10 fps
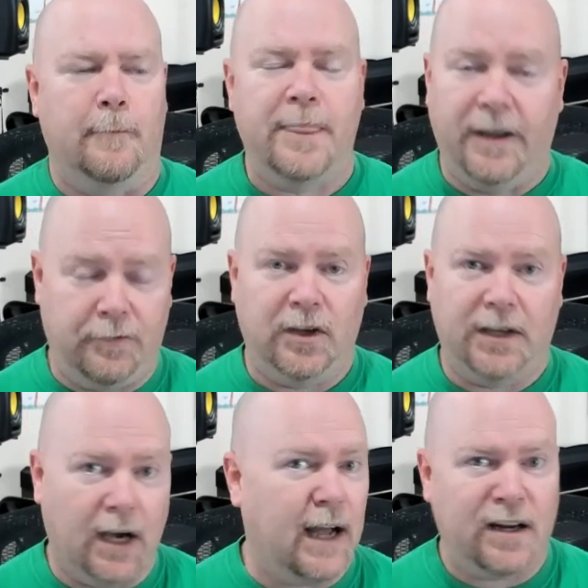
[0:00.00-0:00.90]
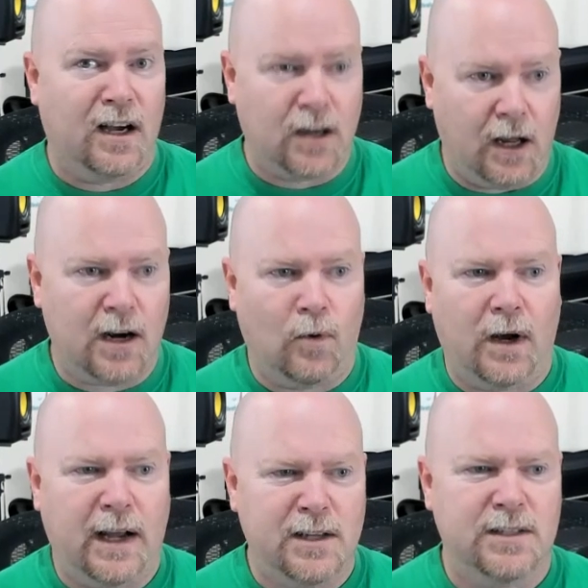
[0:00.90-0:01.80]
If you got a
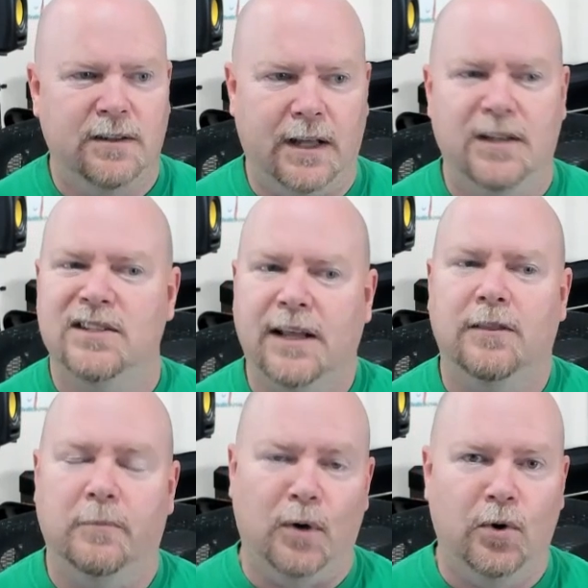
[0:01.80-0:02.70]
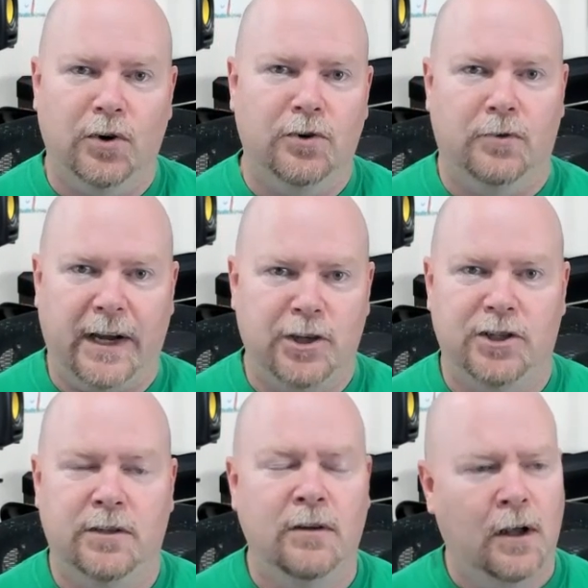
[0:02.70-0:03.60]
clockwise, then set the motor
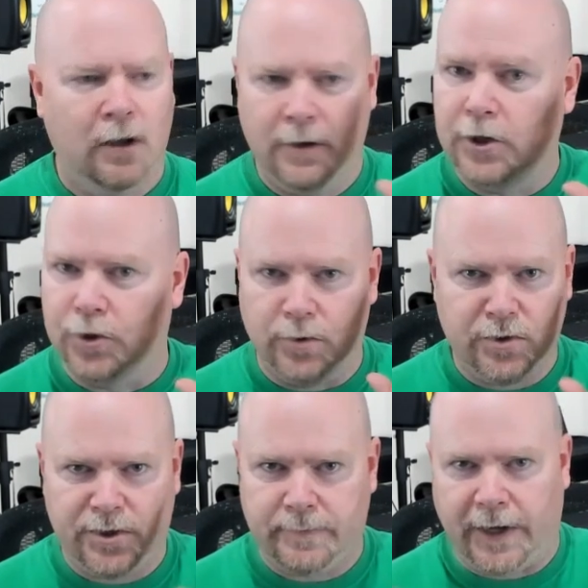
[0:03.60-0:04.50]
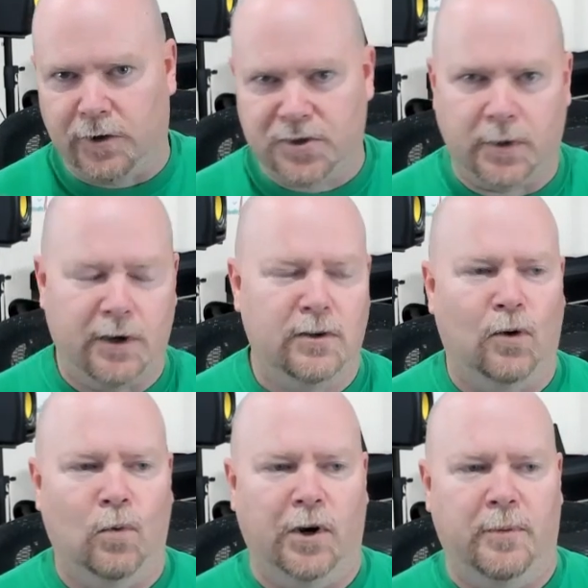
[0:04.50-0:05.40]
direction used elsewhere,
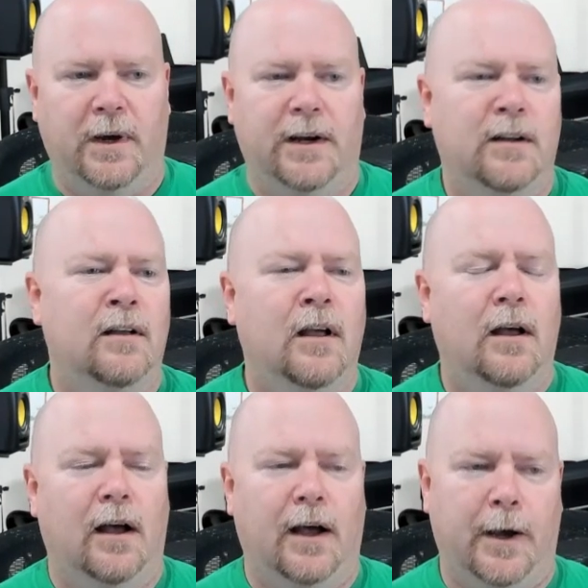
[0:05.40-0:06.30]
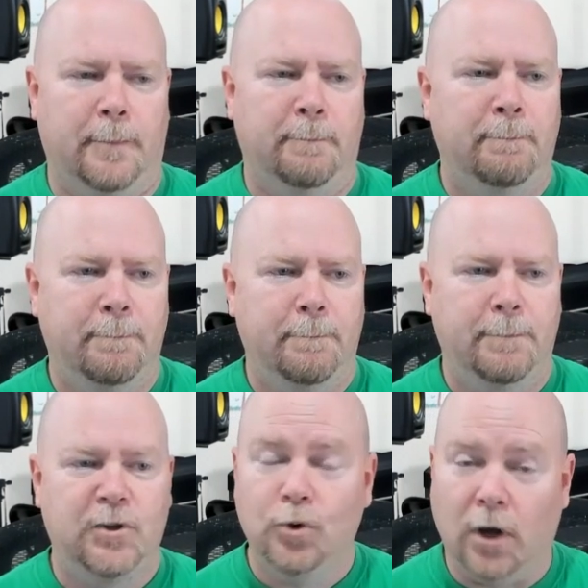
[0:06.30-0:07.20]
don't worry about it,
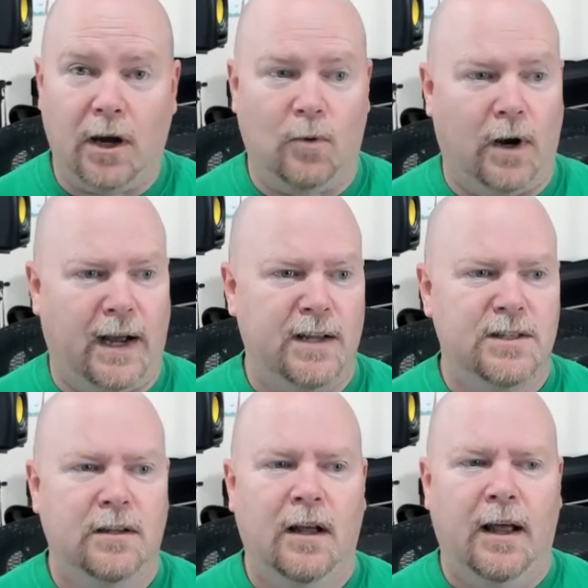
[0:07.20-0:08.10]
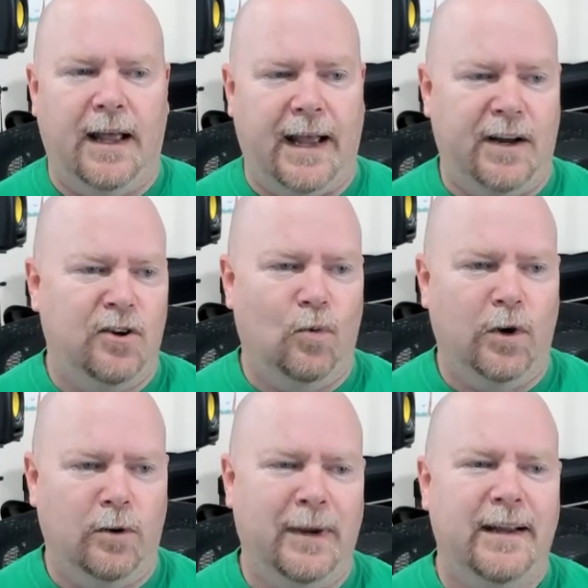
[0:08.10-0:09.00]
to clockwise. And
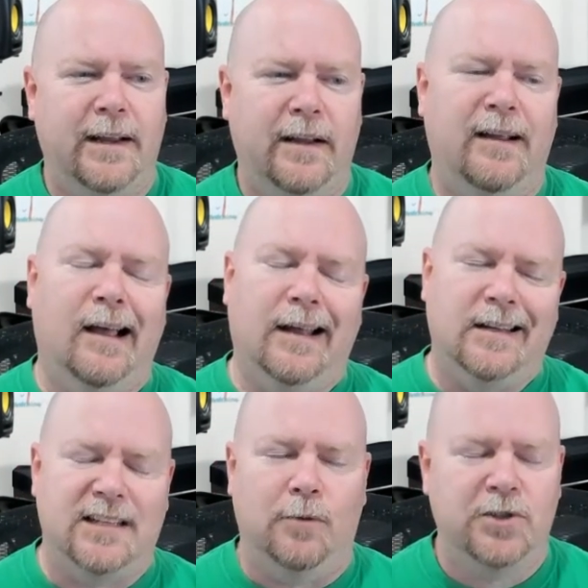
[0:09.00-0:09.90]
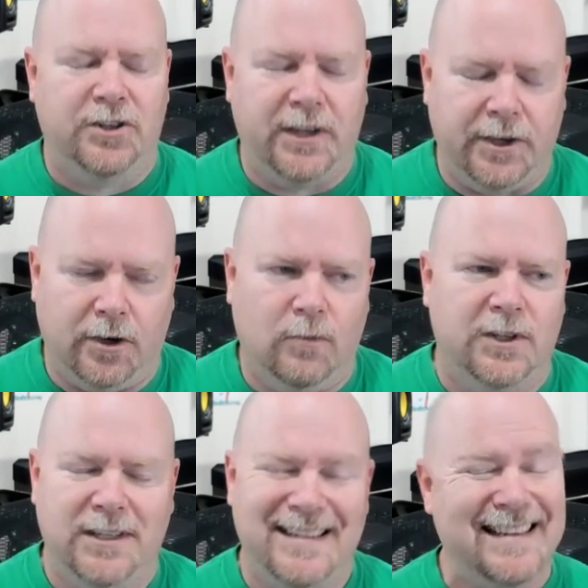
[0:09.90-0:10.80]
we're making an assumption here,
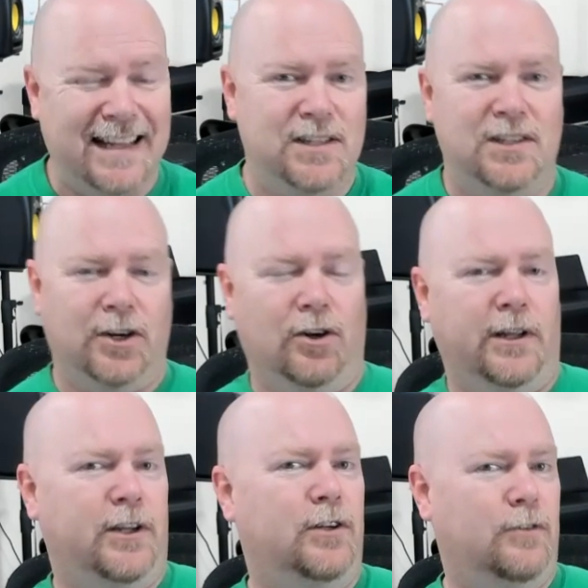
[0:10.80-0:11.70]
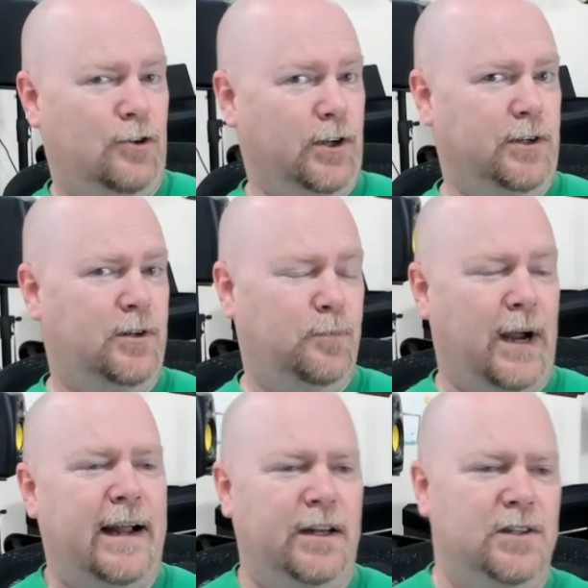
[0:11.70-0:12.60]
which isn't necessarily good
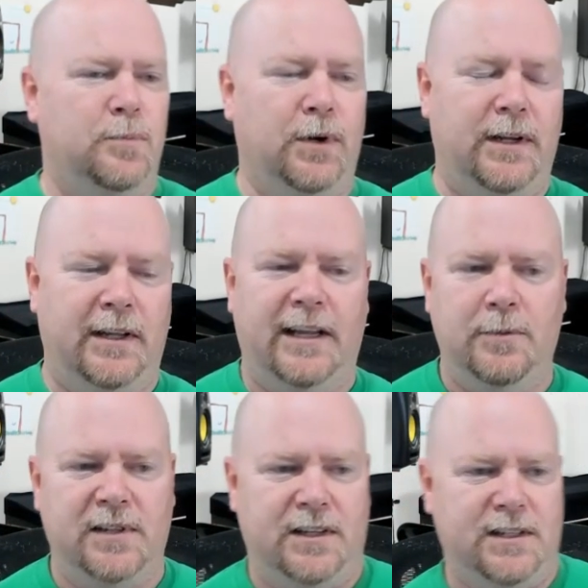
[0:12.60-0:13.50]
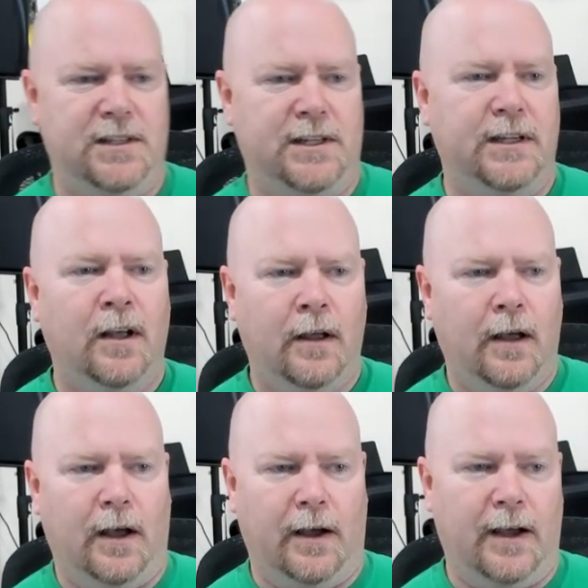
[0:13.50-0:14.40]
practice, but it keeps things easy.
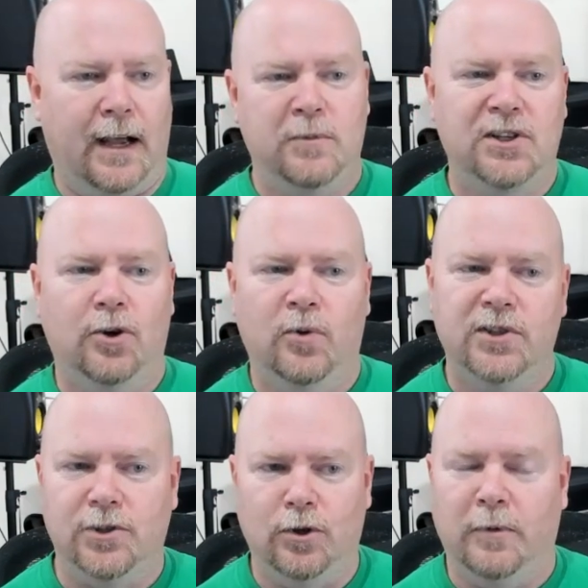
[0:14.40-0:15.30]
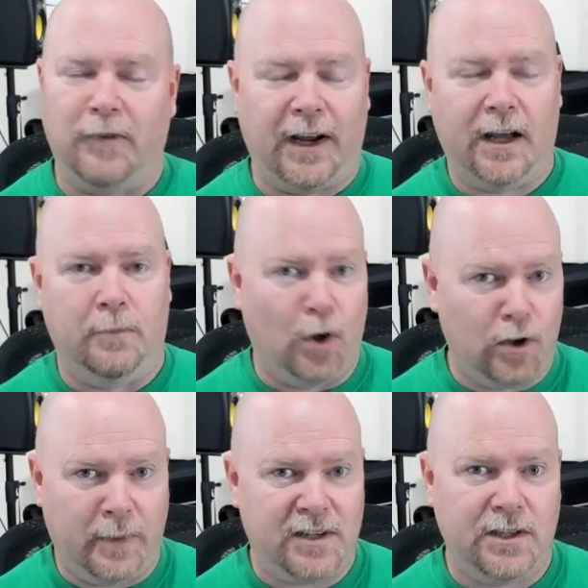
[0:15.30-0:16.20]
I'm just going to assume if I got a
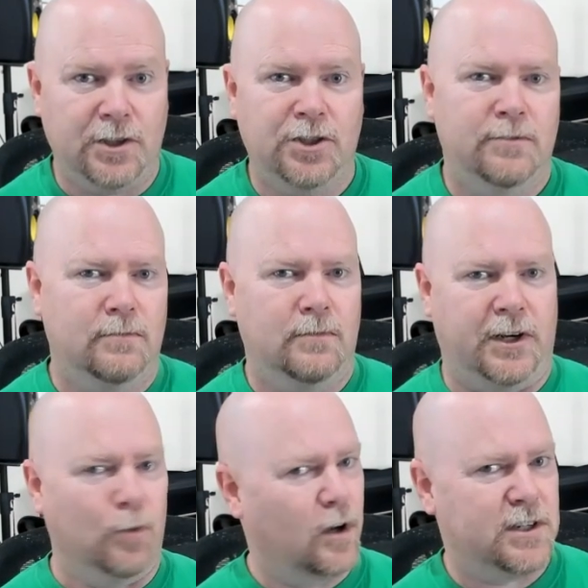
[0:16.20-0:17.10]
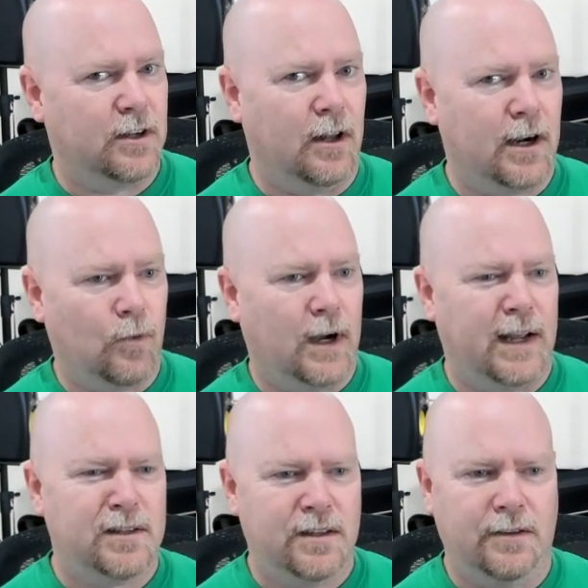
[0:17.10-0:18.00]
motor message and it wasn't
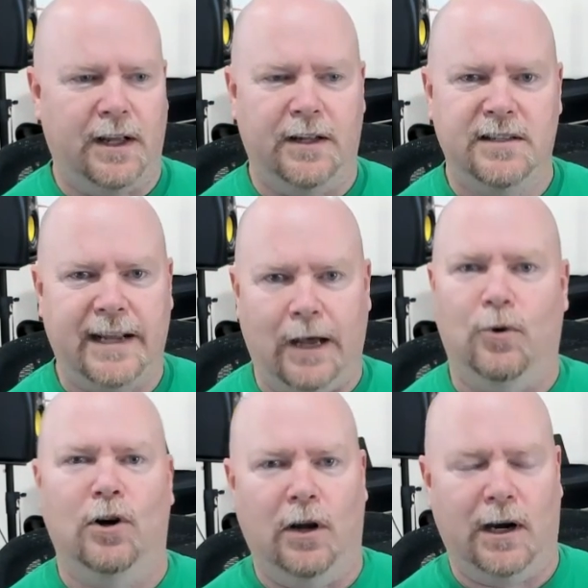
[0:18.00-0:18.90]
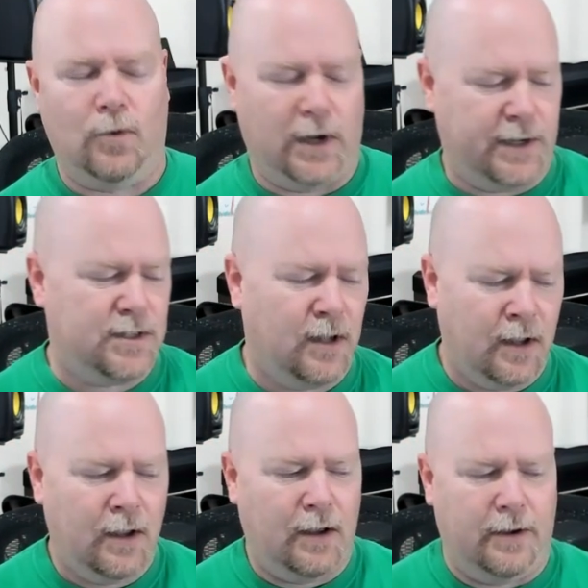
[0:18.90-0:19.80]
clockwise, that it's counterclockwise.
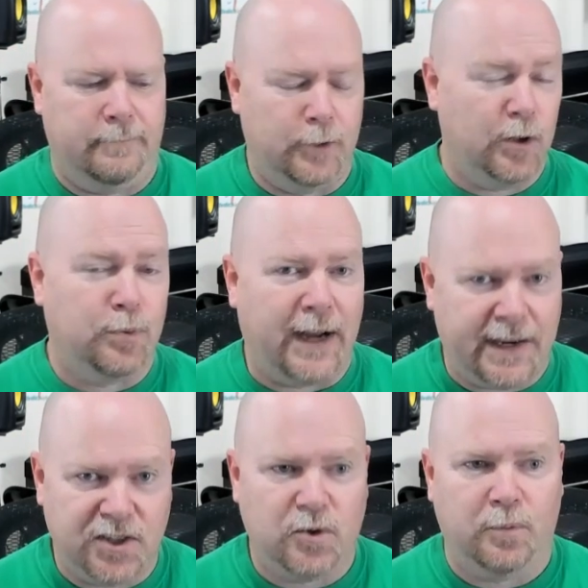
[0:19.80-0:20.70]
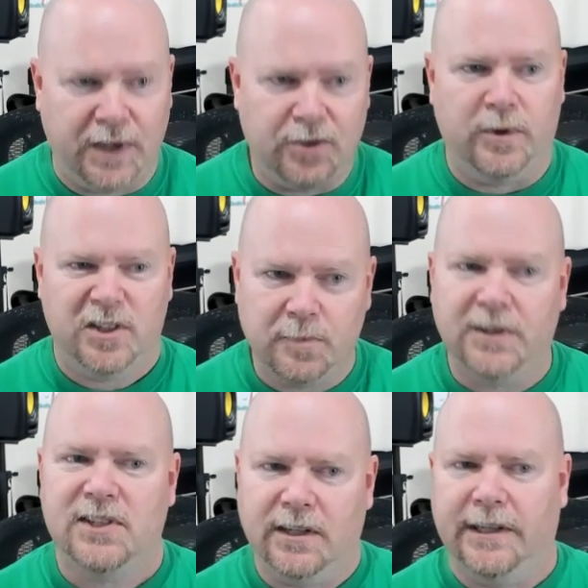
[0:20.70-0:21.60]
Good practice would be to
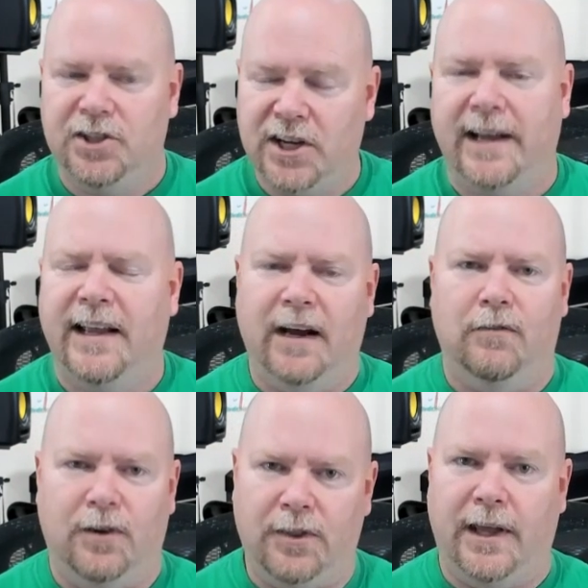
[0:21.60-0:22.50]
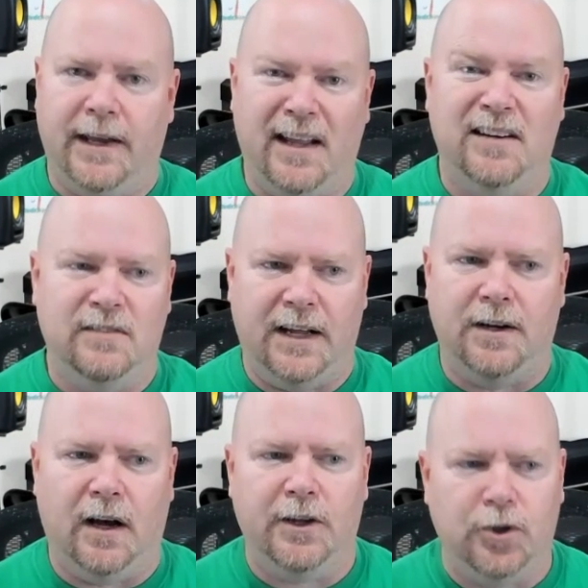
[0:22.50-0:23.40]
explicitly check everything and
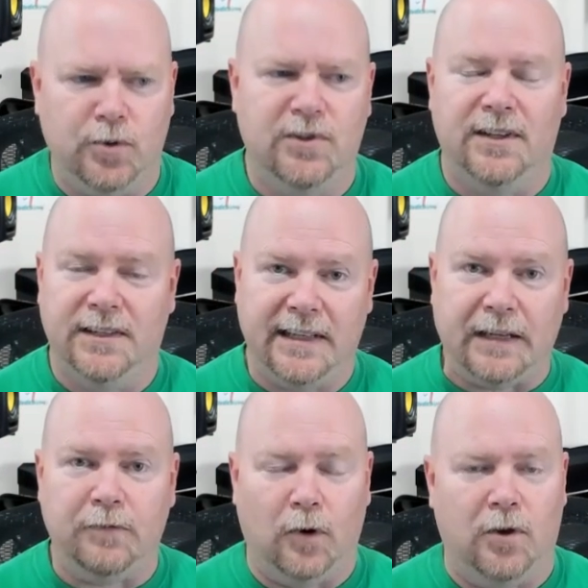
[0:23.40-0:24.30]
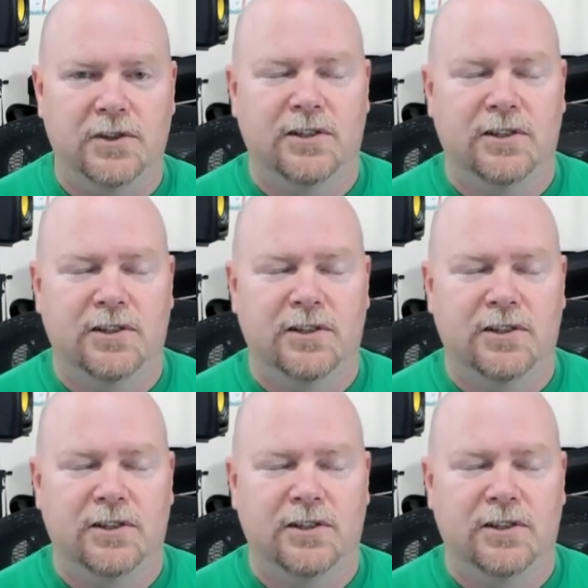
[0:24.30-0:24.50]
not use the defaults,